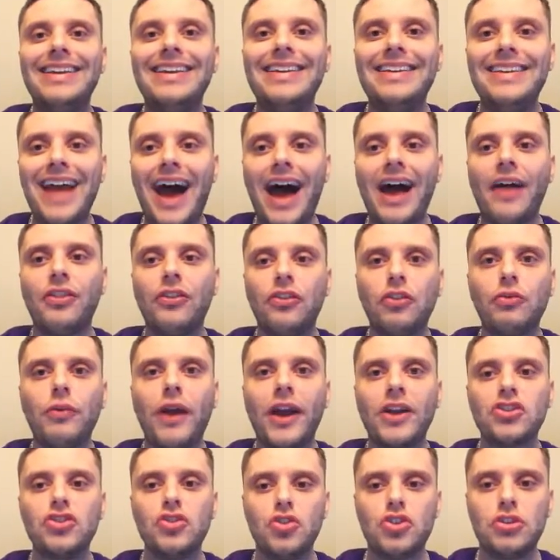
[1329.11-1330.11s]
Not the
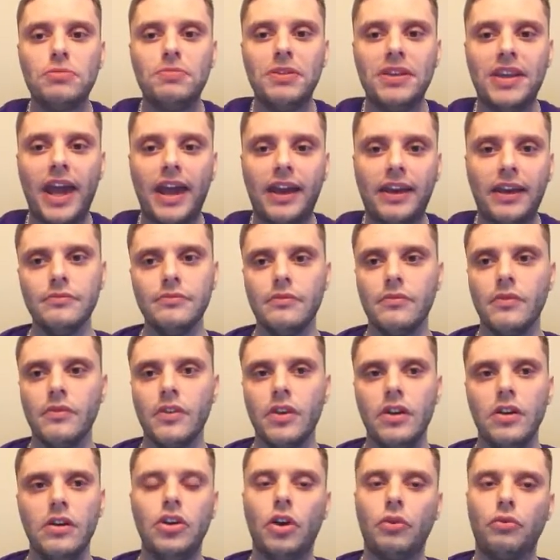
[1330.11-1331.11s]
direction you should be taking.
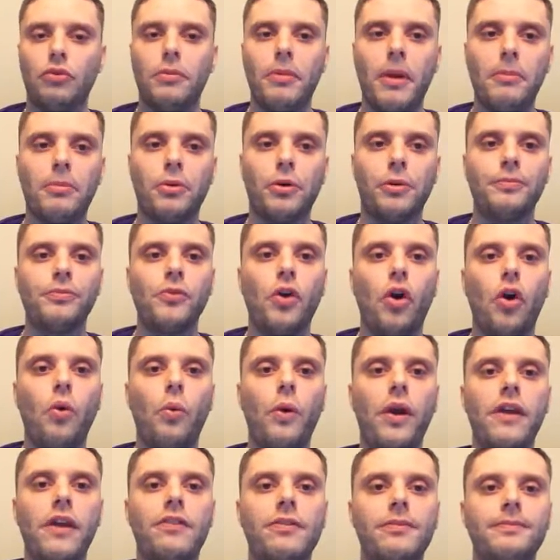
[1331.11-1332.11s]
Remember,
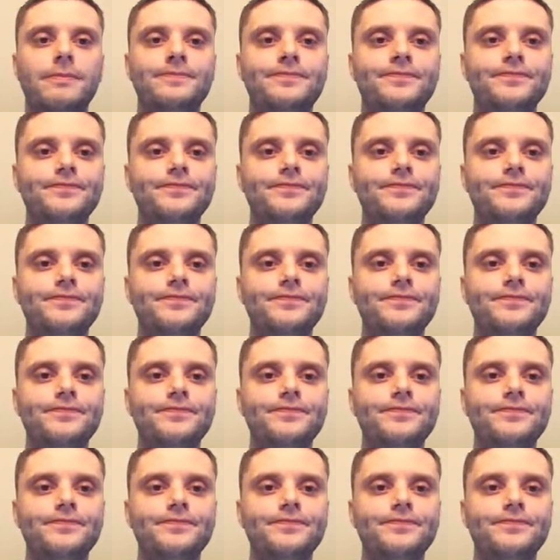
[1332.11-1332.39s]
always